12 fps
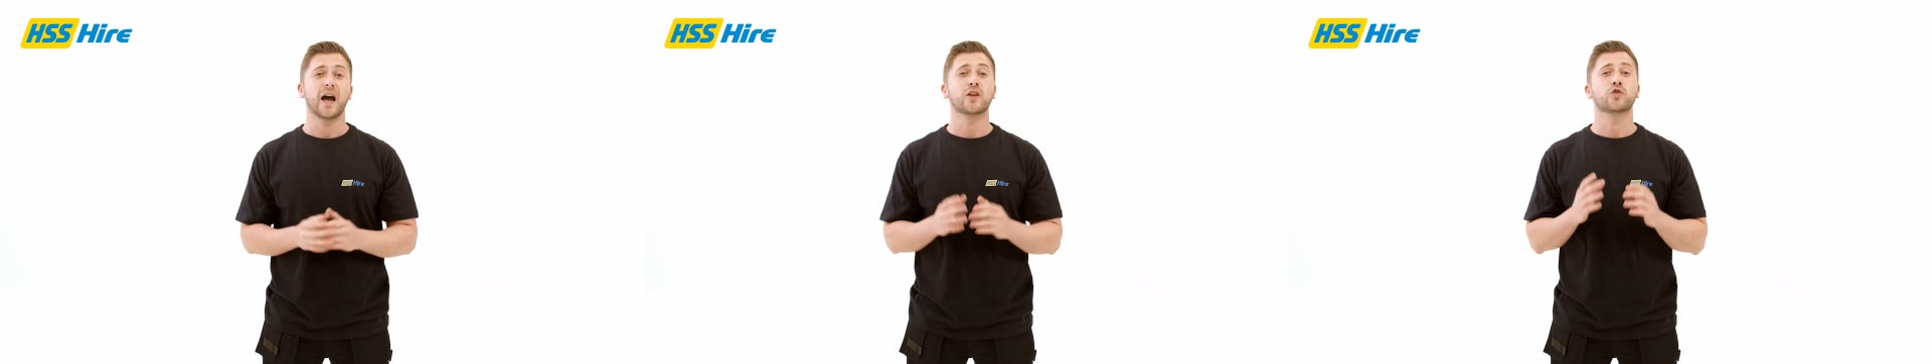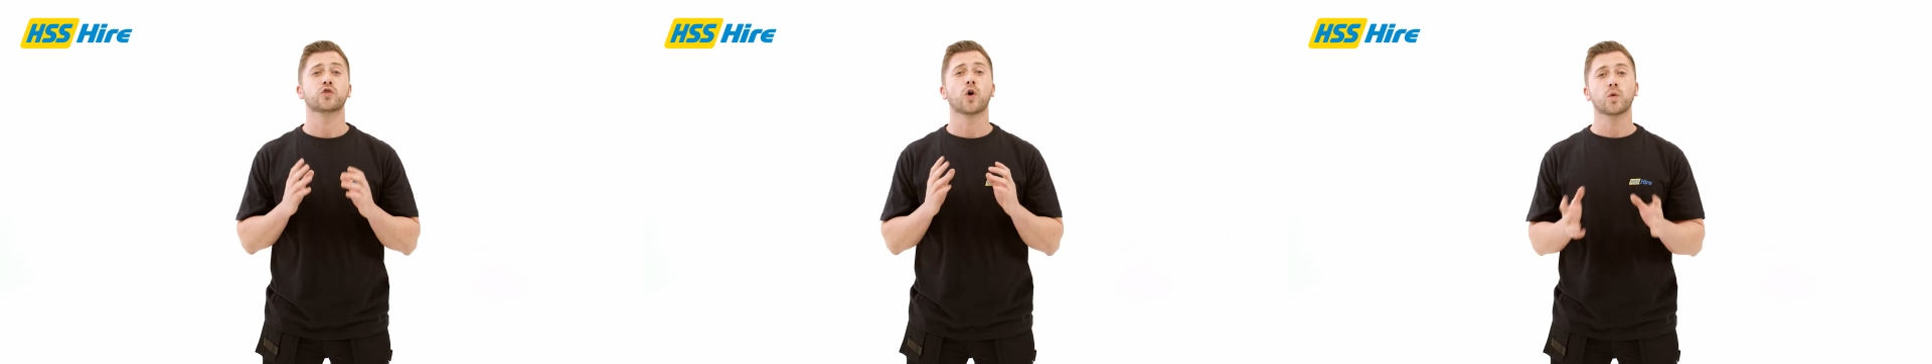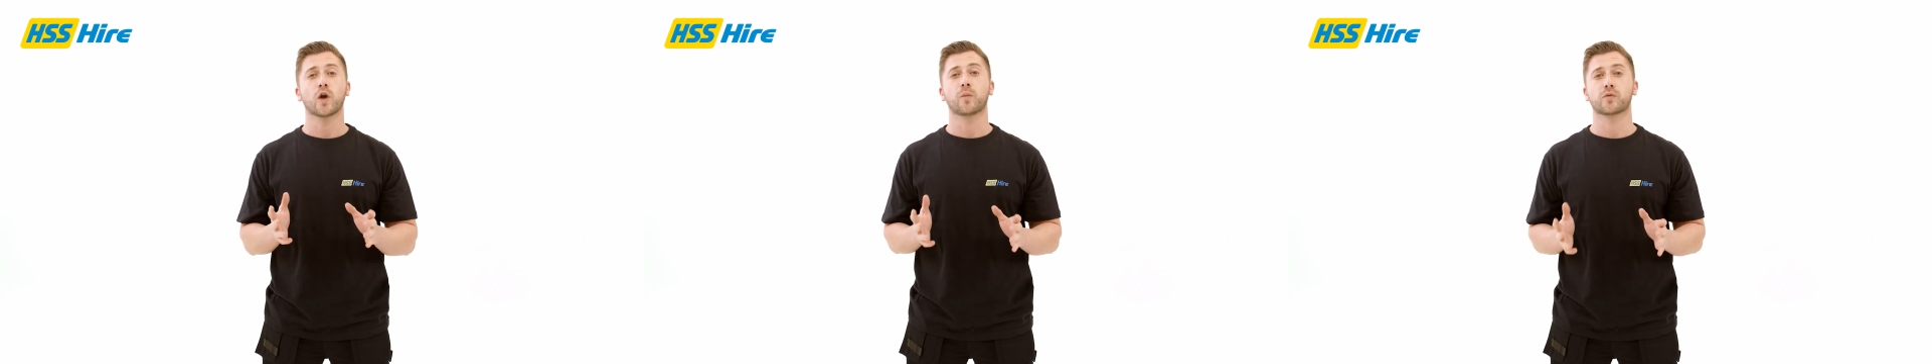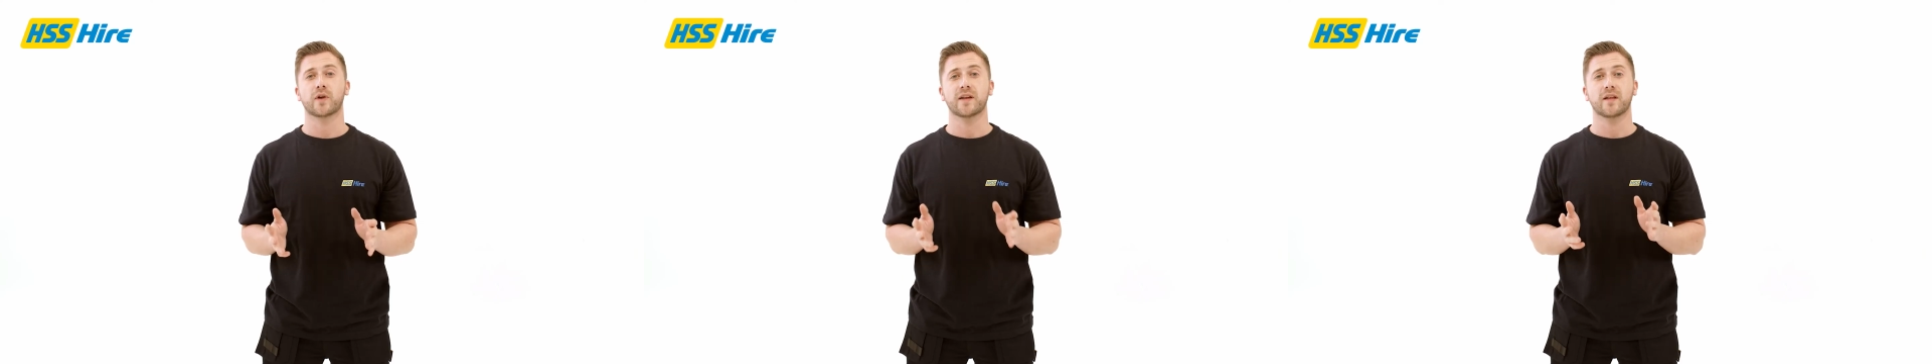you should only
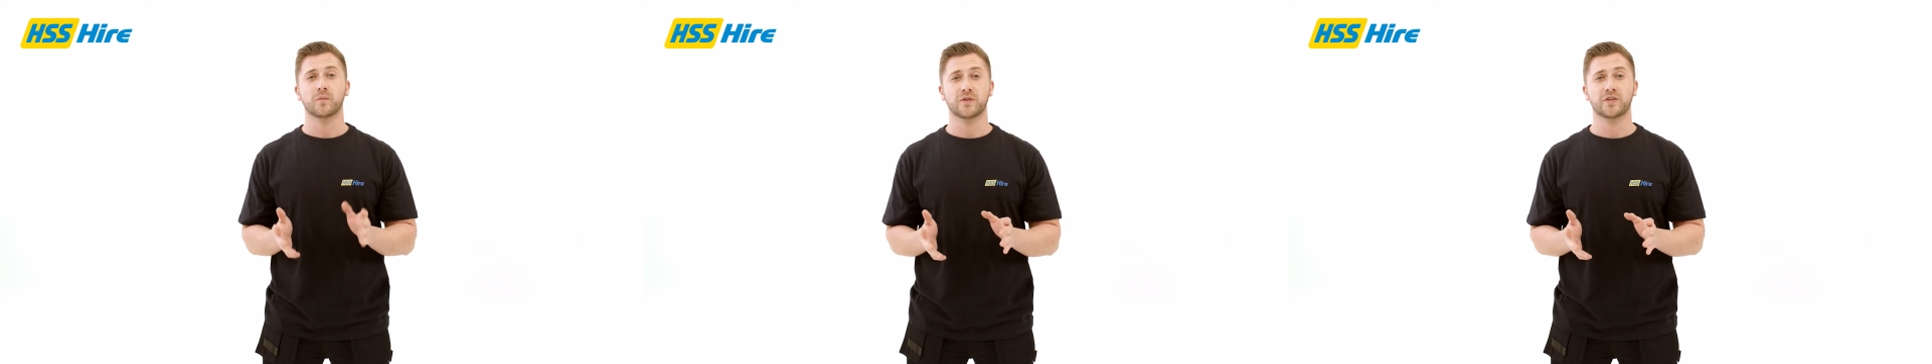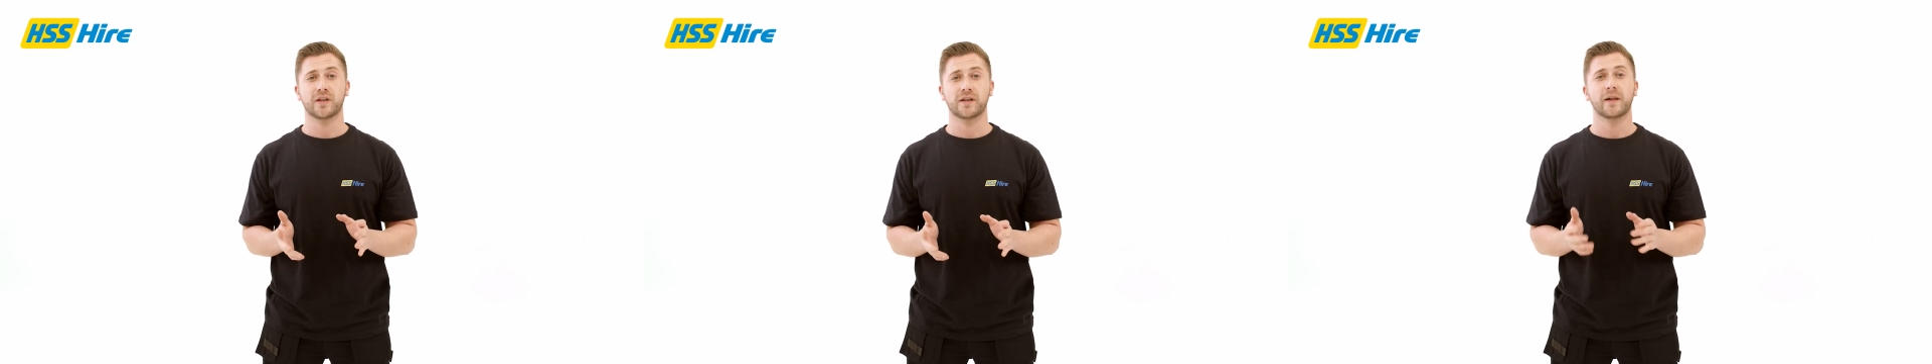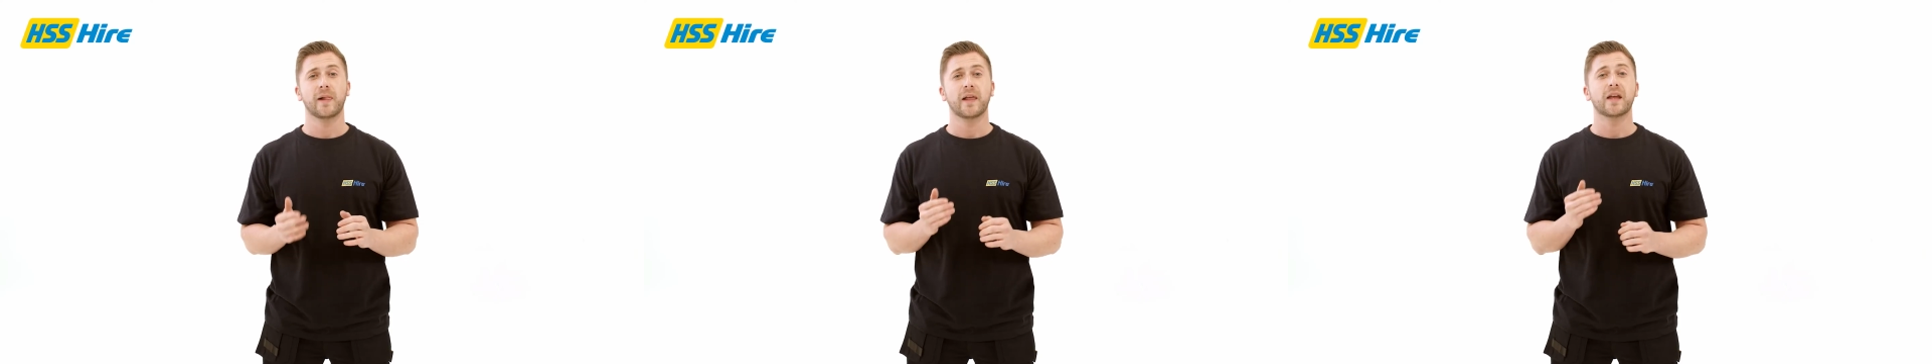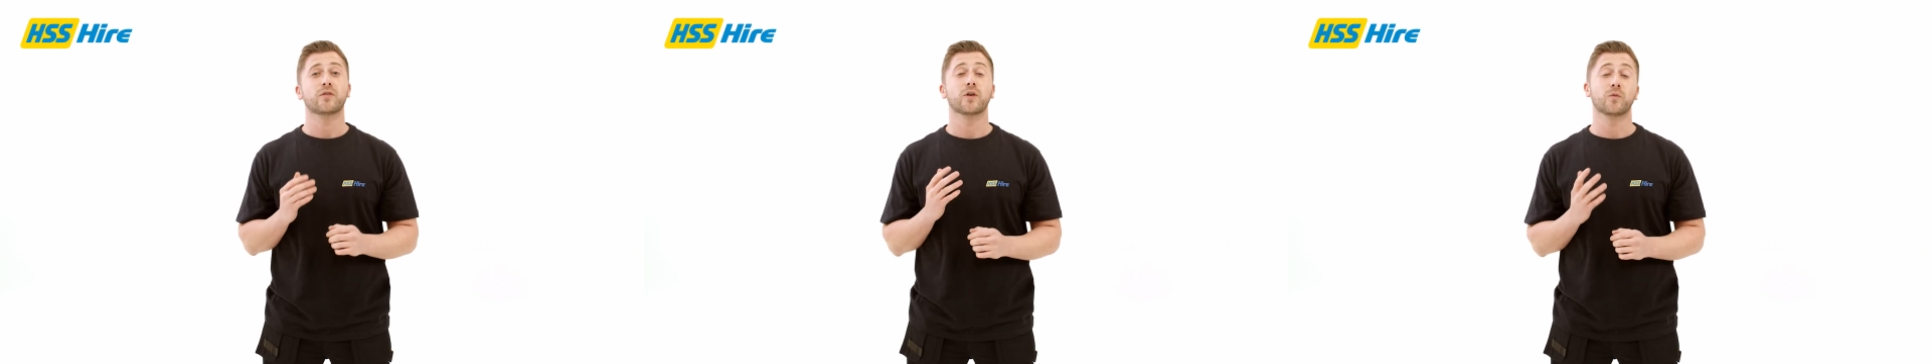operate that machine
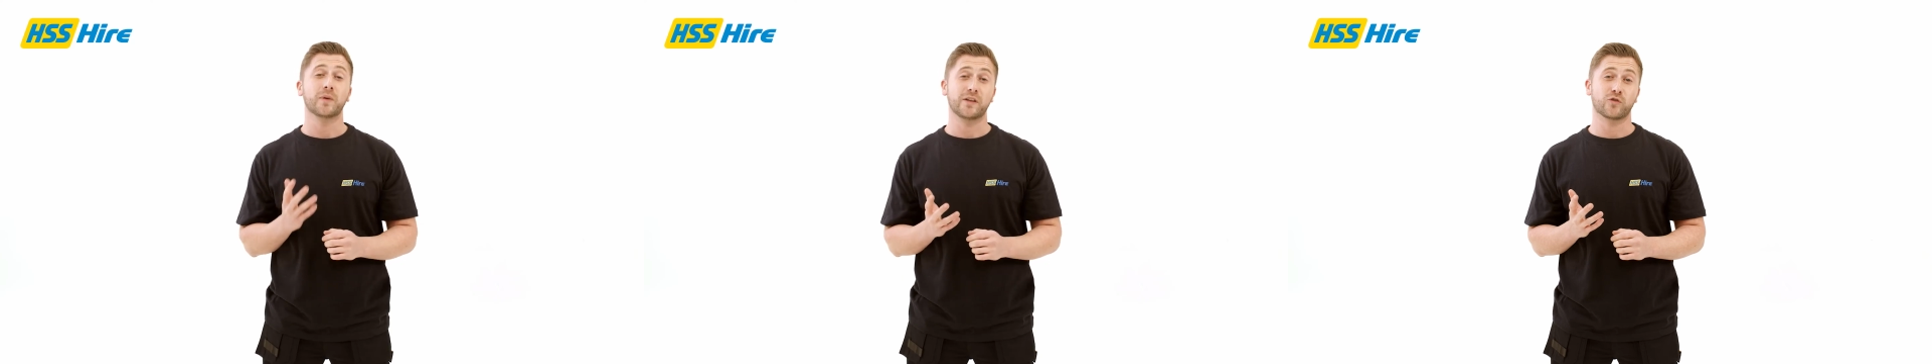if you have been